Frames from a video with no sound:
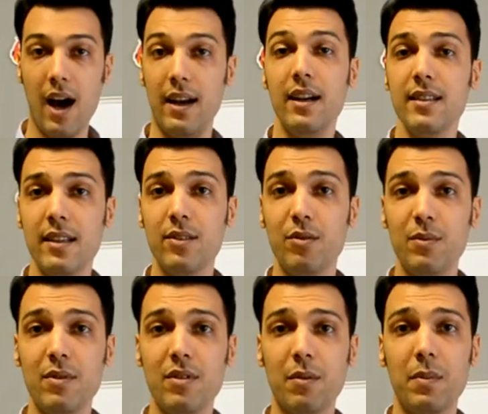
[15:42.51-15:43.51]
I listen to
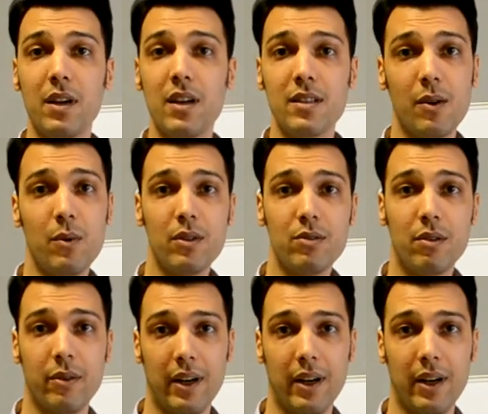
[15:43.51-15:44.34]
music because I want to